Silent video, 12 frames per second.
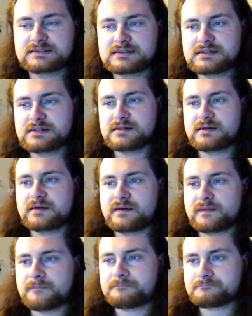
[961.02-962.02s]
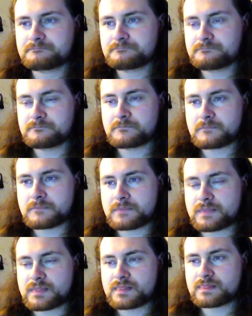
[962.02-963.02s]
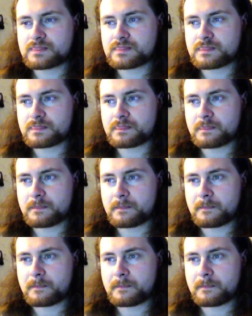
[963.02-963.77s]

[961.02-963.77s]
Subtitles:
[no speech]